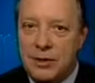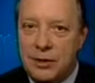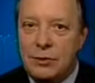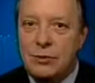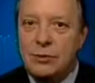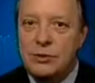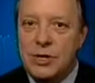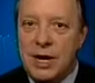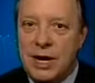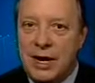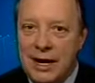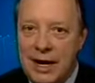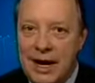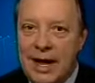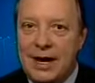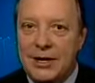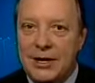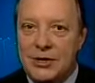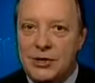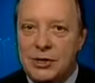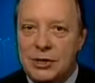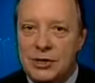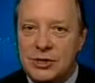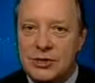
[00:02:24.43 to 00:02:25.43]
of those
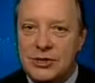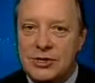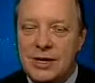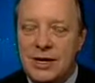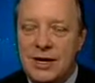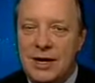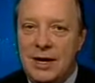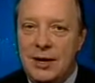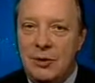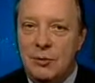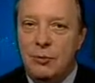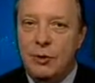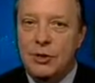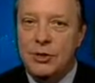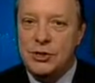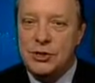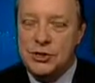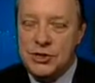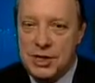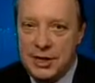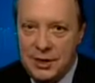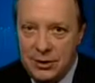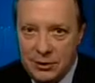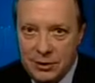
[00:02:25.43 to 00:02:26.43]
elections,
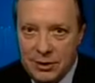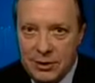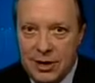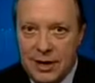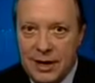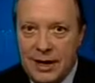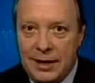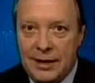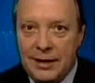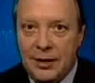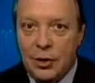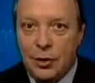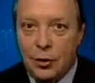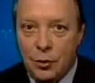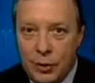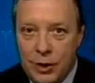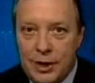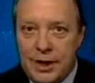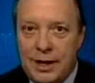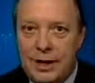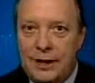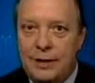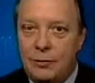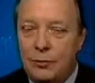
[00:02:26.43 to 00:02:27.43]
which Senator Clinton
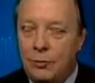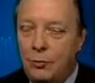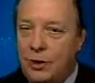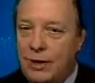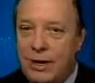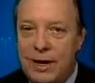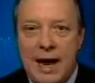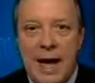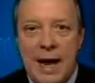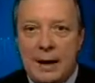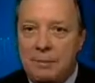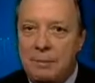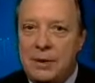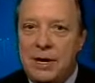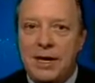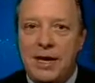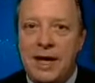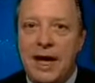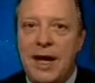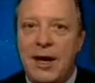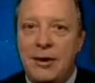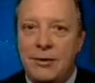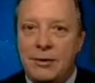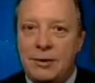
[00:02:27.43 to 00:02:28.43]
agreed would not be
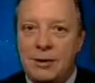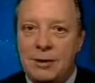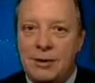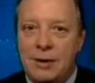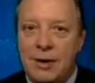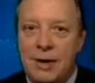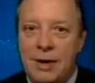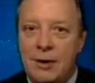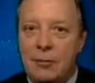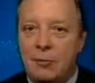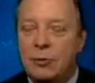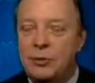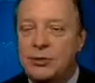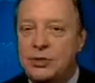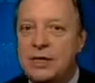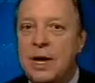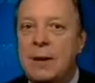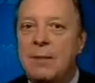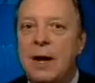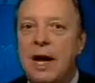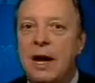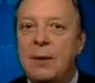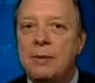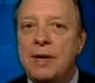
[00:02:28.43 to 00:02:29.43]
counted, will
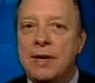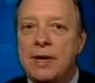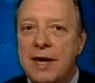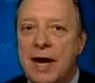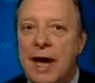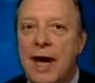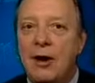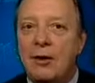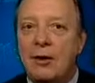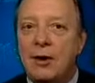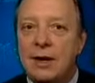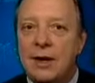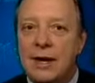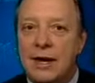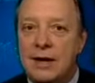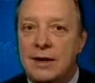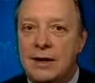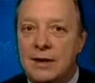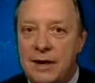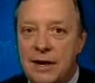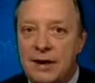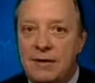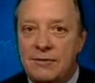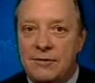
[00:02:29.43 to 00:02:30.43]
somehow be counted
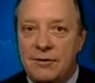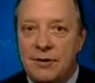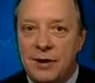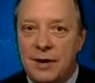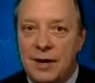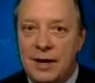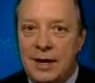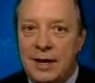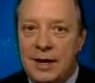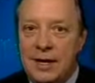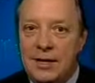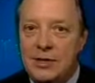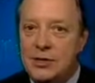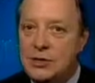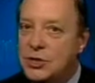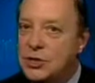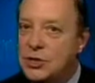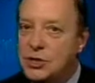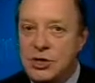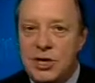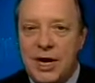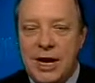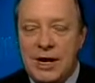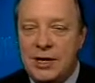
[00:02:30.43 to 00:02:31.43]
in Denver, is
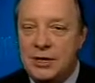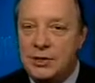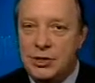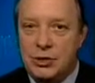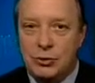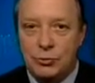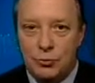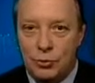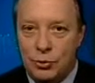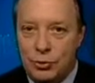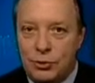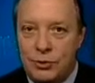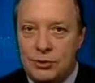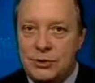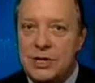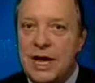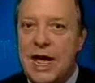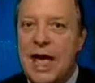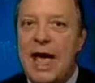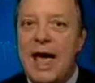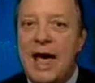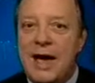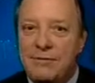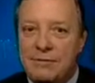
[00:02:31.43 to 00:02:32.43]
to change the rules
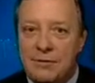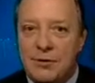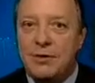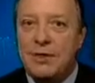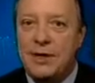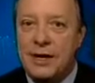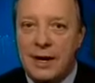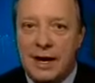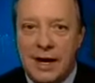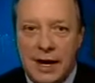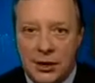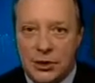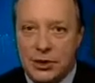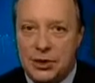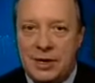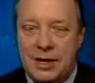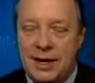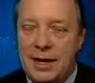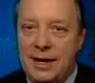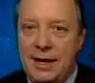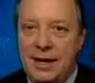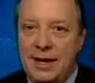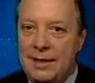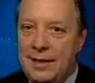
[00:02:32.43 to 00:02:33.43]
after the
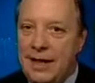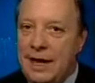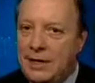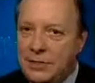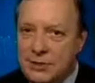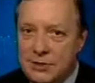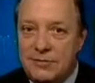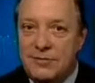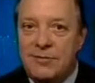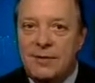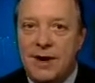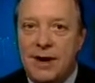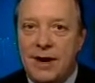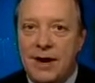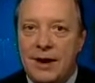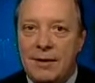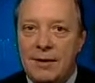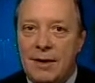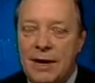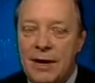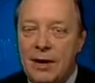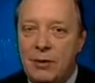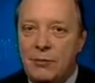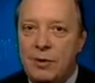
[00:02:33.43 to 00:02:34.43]
election. That isn't
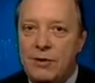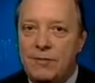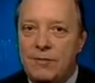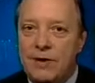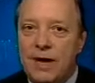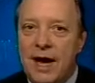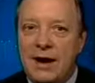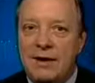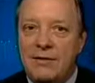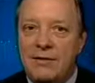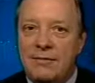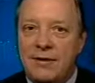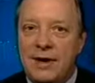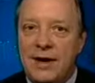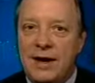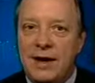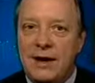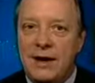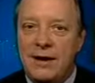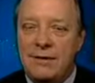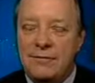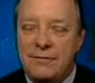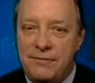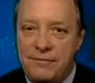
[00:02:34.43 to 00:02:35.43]
fair. We've got to
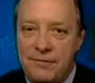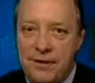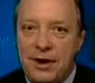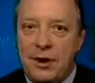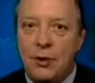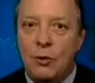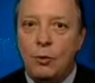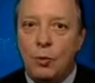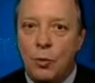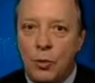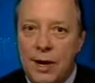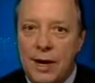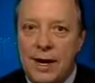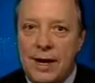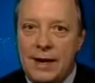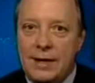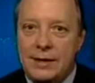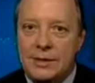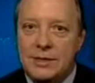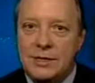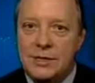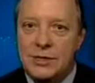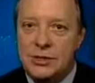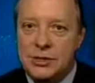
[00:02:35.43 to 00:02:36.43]
find a fair
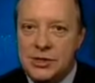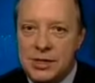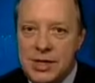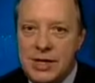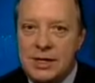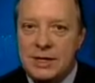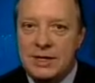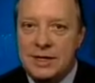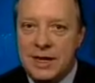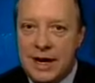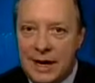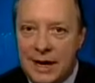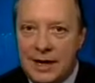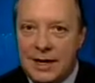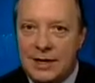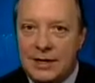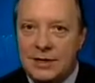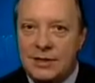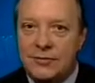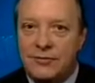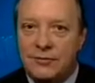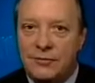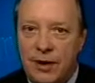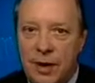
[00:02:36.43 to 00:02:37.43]
way to seat
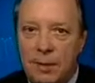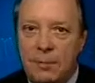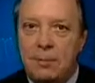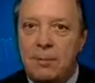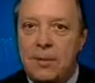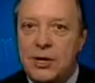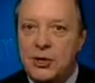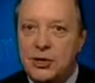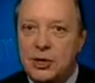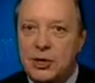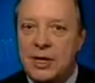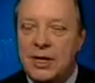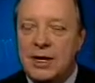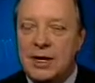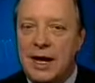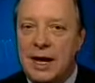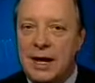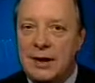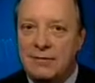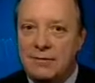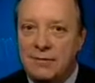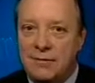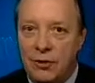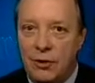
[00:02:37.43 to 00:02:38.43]
delegates from Michigan
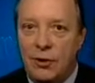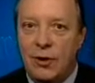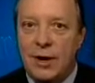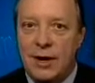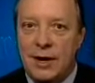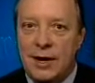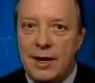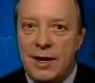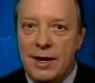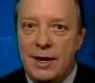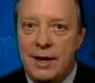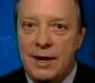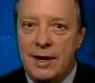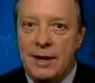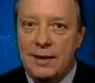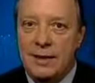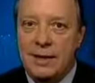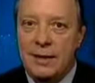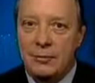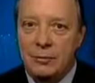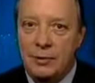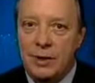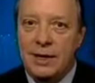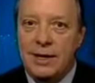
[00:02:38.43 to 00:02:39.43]
and Florida
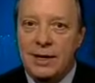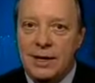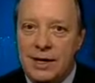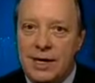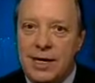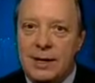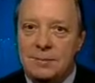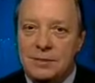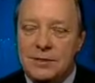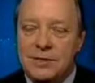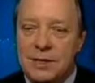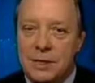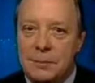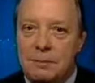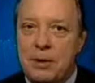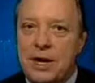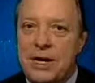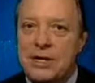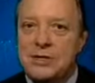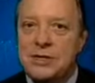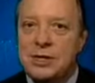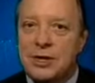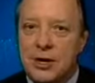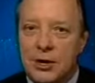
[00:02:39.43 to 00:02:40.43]
that really keeps to the
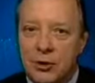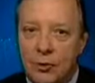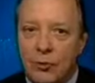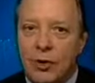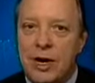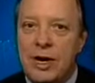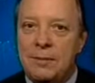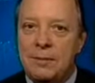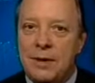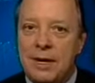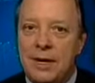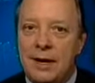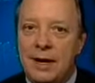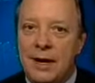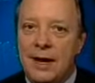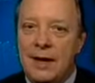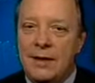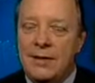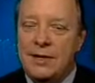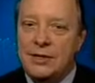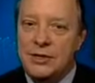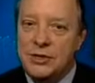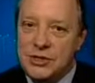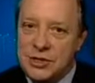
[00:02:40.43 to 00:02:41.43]
basic agreement
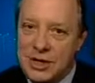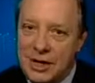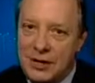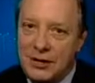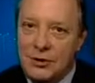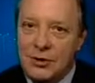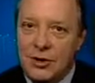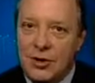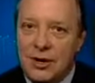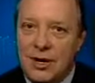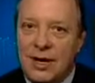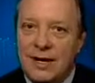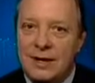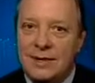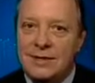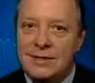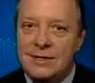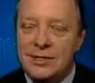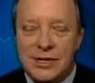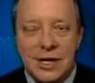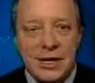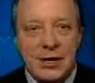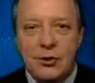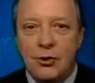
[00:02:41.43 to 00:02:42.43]
that Senator
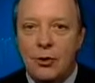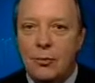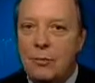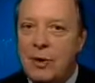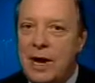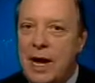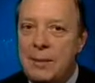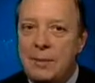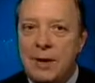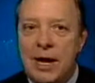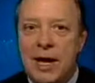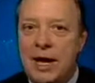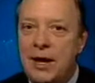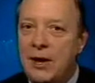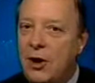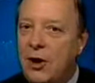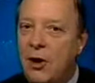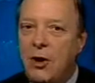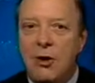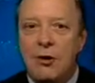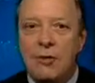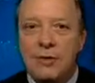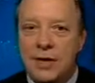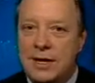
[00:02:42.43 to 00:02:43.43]
Clinton, Senator Obama, and
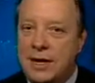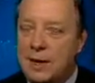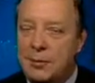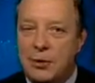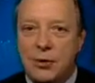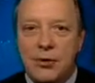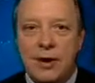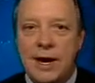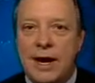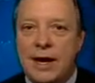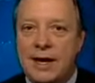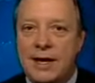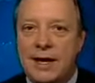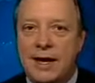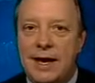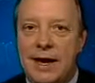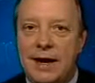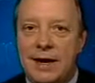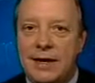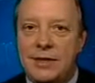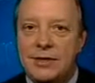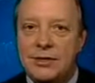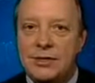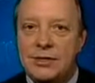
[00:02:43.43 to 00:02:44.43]
all the Democratic
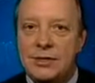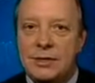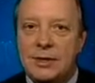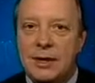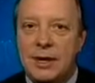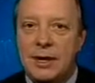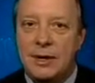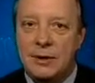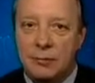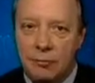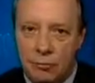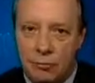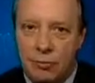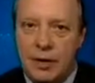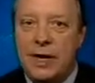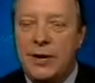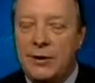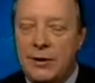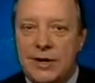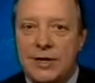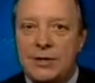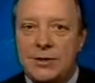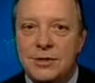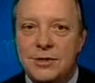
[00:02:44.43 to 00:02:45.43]
candidates
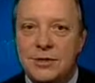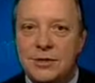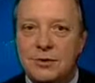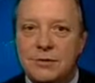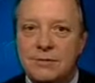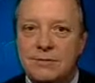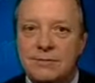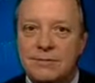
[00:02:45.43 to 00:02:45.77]
entered into.